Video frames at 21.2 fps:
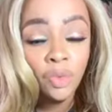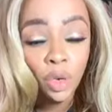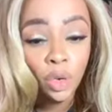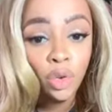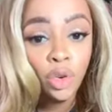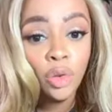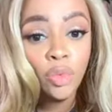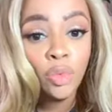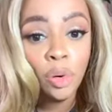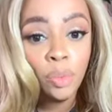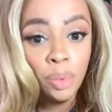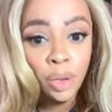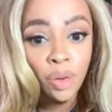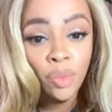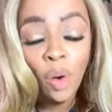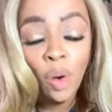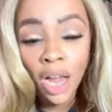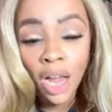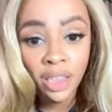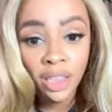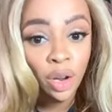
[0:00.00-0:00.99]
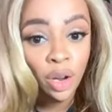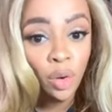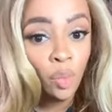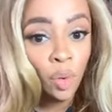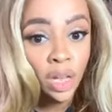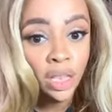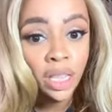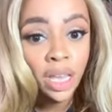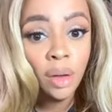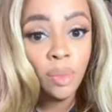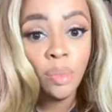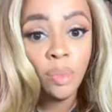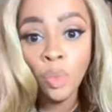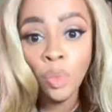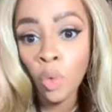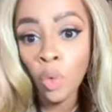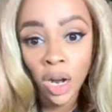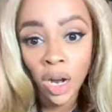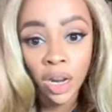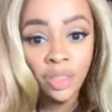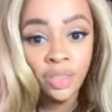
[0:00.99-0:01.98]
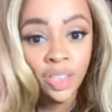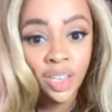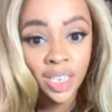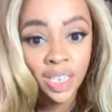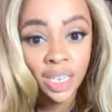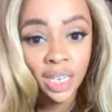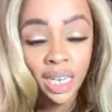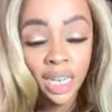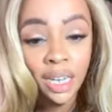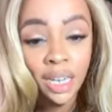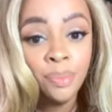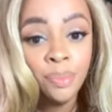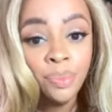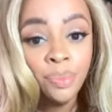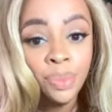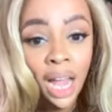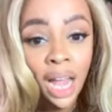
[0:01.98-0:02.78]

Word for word: Luka will be right there with him running this league.